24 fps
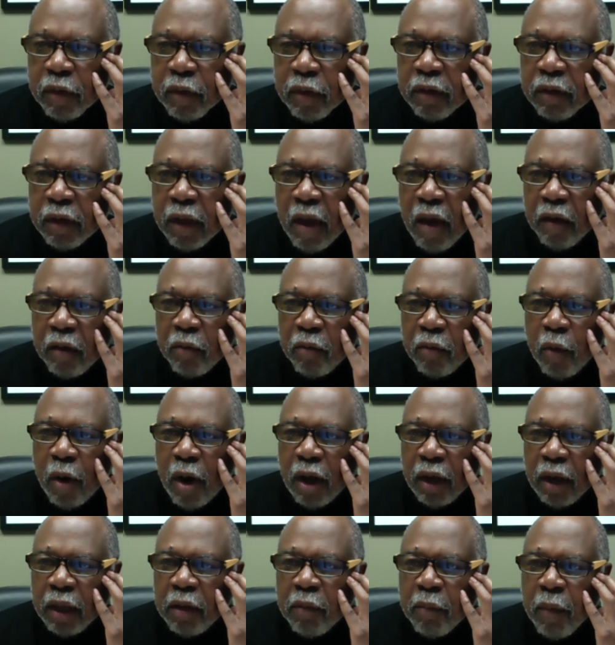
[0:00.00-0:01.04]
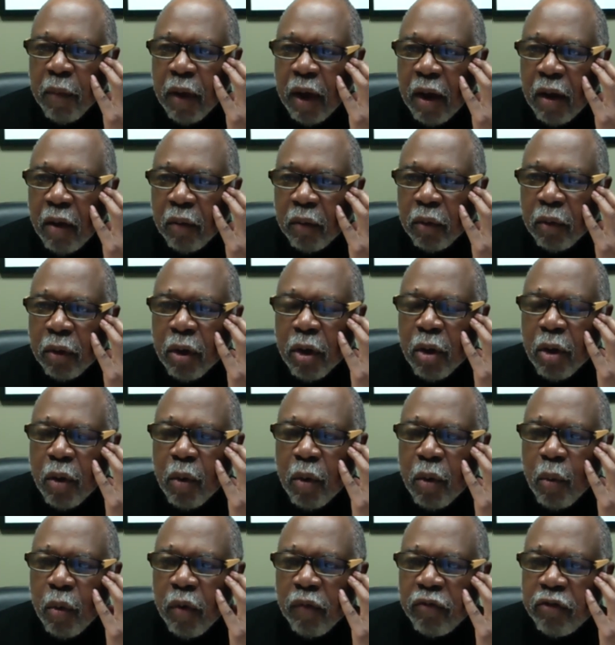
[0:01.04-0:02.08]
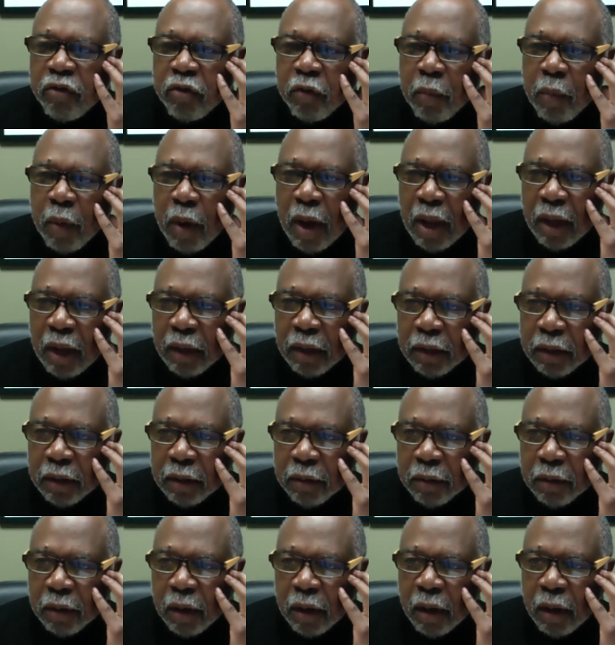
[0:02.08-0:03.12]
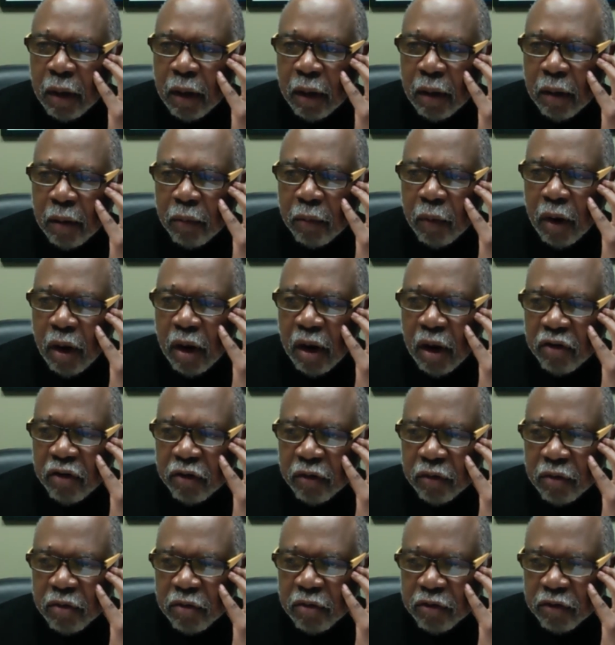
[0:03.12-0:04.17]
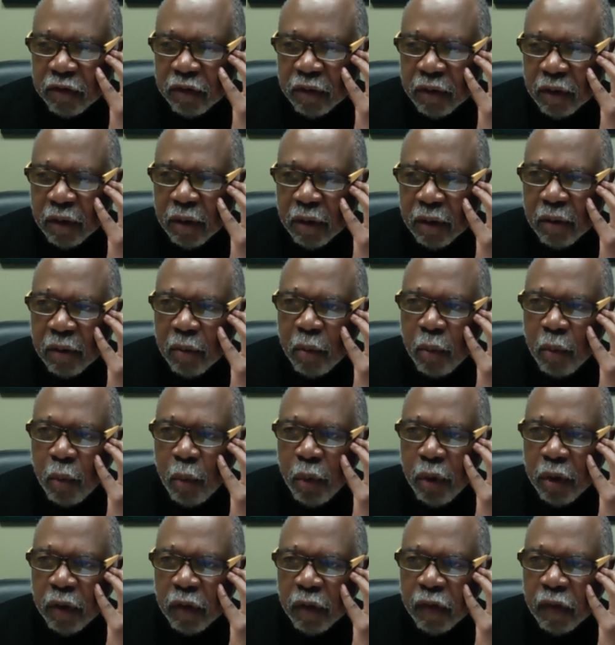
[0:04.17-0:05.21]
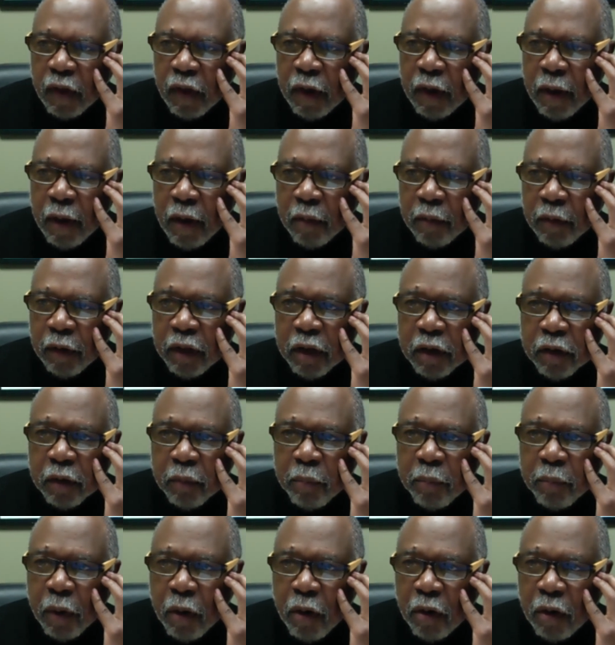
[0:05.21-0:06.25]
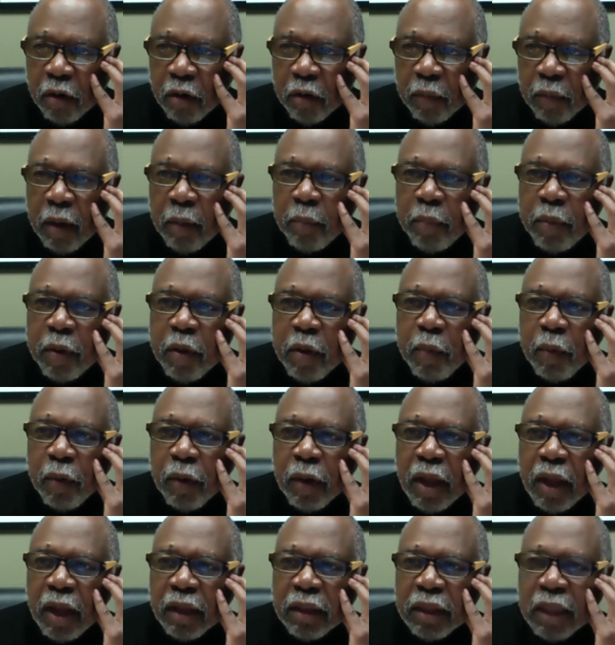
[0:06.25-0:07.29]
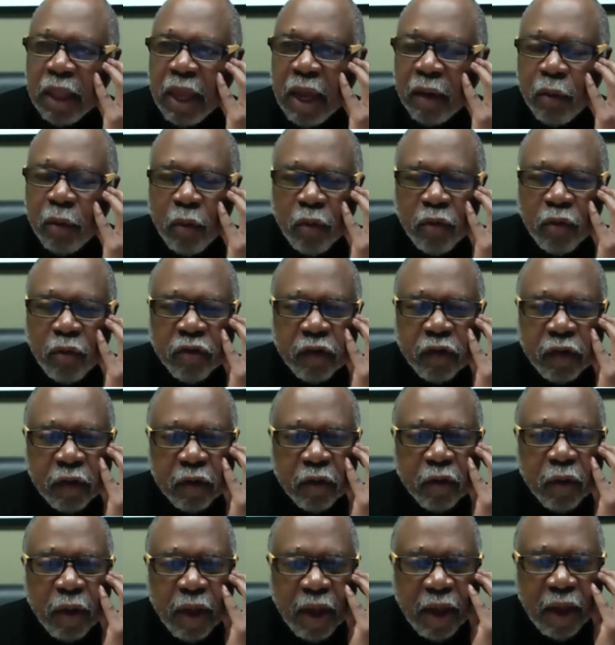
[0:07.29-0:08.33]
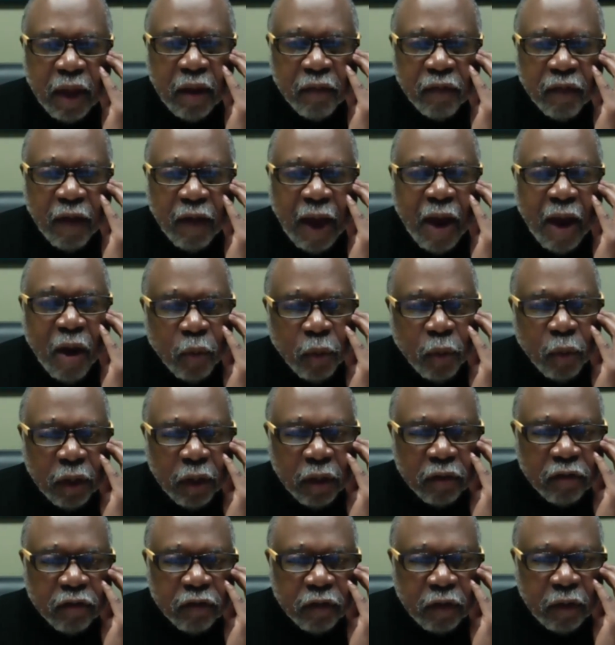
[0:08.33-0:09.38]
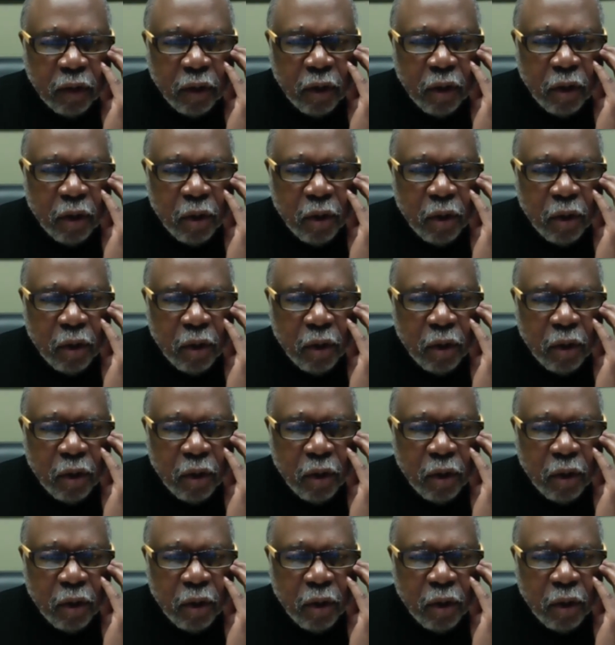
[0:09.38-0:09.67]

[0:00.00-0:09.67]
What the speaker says: down in Rocky Mount, with Jamala Rogers, with Linda Burnham, and people like that who still have outlets